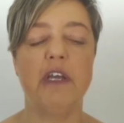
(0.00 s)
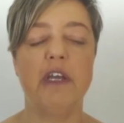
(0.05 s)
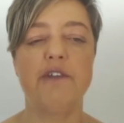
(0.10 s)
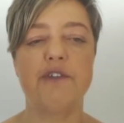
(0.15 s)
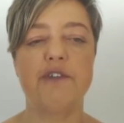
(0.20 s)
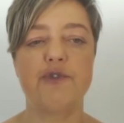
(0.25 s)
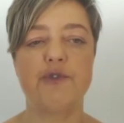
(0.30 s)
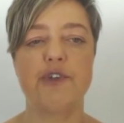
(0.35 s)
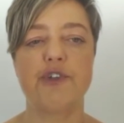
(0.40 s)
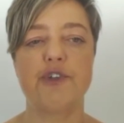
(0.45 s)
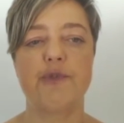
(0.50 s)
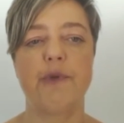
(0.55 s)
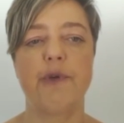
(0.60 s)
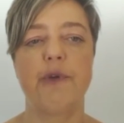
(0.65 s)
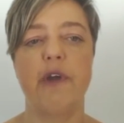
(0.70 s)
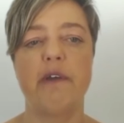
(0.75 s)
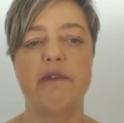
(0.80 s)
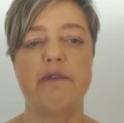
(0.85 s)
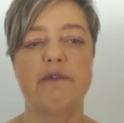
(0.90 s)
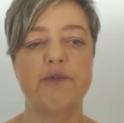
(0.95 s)
situation where
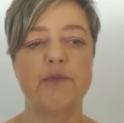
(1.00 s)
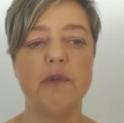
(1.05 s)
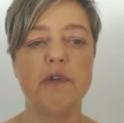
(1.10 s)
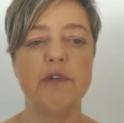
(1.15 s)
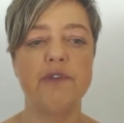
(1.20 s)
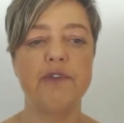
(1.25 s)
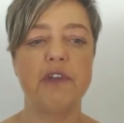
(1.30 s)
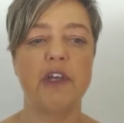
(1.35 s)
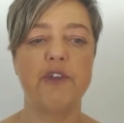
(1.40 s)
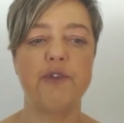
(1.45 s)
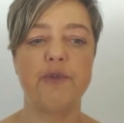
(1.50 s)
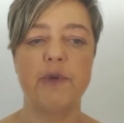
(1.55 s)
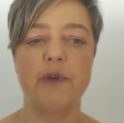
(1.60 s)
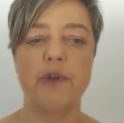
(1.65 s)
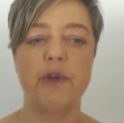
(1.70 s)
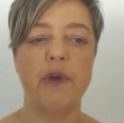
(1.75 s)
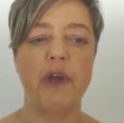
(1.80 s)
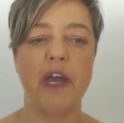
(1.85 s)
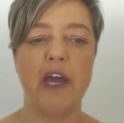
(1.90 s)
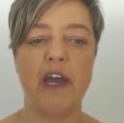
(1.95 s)
you have small cells, where
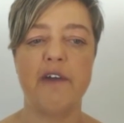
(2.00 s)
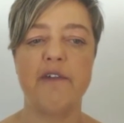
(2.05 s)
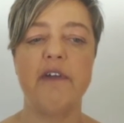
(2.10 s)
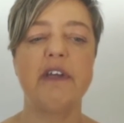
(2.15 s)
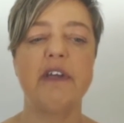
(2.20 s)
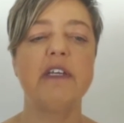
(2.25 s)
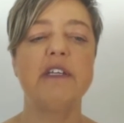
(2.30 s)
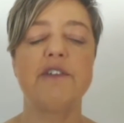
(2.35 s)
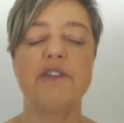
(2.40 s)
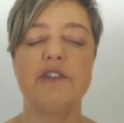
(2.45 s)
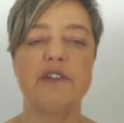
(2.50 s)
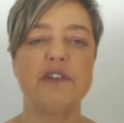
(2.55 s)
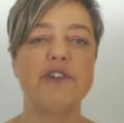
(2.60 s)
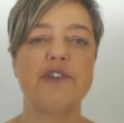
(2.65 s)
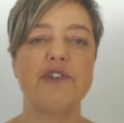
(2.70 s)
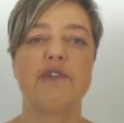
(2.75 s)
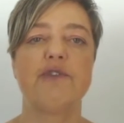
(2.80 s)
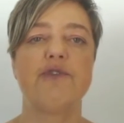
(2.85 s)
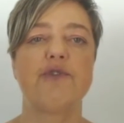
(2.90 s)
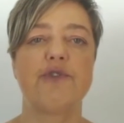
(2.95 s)
you have this
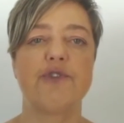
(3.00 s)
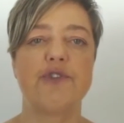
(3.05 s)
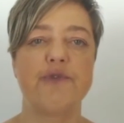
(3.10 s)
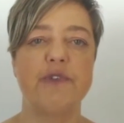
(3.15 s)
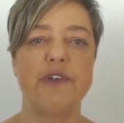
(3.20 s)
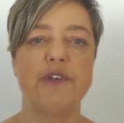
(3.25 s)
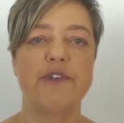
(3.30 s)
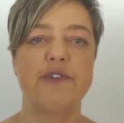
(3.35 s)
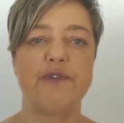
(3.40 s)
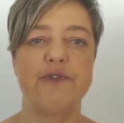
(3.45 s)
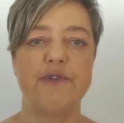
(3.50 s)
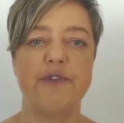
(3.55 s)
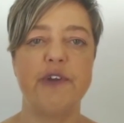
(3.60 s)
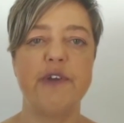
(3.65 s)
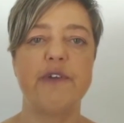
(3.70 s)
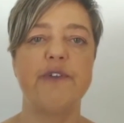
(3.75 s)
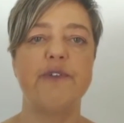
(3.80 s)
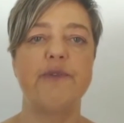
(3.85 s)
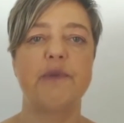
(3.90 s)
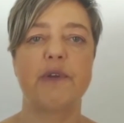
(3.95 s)
additional source of
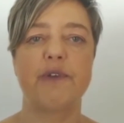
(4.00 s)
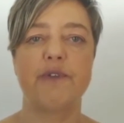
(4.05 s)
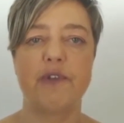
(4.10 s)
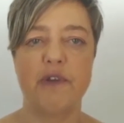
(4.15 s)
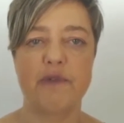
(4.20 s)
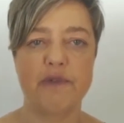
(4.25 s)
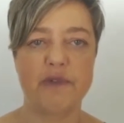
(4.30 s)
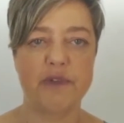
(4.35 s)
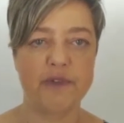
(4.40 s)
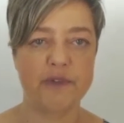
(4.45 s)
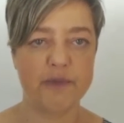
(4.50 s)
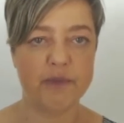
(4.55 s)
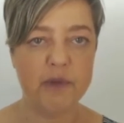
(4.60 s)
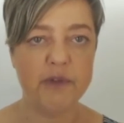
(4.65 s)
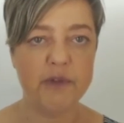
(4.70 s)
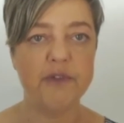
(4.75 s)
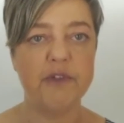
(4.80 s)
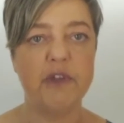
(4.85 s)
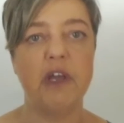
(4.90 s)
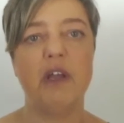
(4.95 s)
interference because you have the
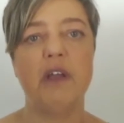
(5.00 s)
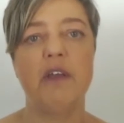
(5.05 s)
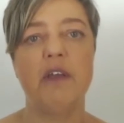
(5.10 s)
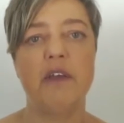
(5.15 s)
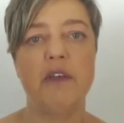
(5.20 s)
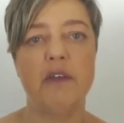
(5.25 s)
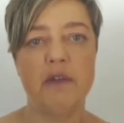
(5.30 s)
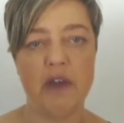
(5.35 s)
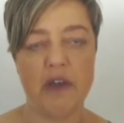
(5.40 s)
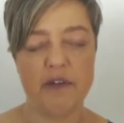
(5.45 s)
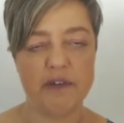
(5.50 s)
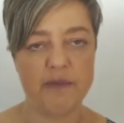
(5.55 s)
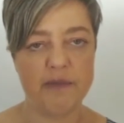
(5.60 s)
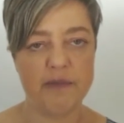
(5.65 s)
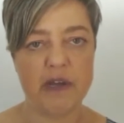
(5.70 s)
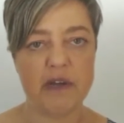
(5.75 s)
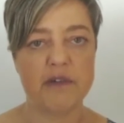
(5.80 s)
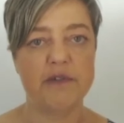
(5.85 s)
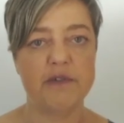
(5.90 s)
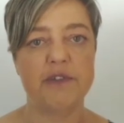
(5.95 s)
small cell, you have the
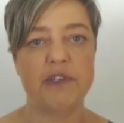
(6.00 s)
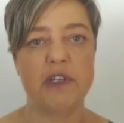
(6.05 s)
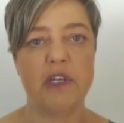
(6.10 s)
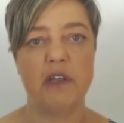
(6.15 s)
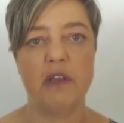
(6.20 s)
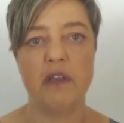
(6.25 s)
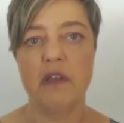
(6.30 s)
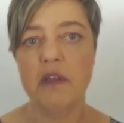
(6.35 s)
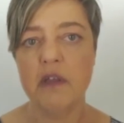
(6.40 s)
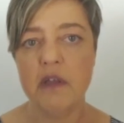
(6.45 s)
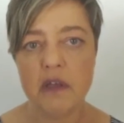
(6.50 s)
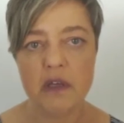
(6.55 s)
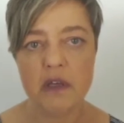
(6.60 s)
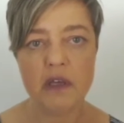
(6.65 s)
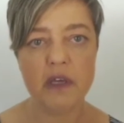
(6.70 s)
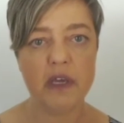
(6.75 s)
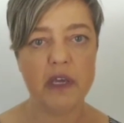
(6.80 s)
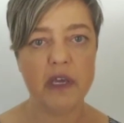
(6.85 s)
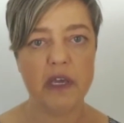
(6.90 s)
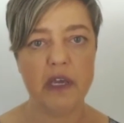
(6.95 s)
macro cell,
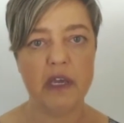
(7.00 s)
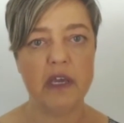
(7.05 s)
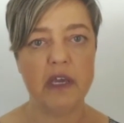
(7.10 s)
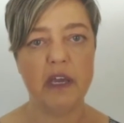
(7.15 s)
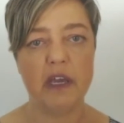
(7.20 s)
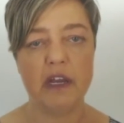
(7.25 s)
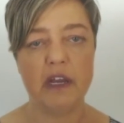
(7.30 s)
and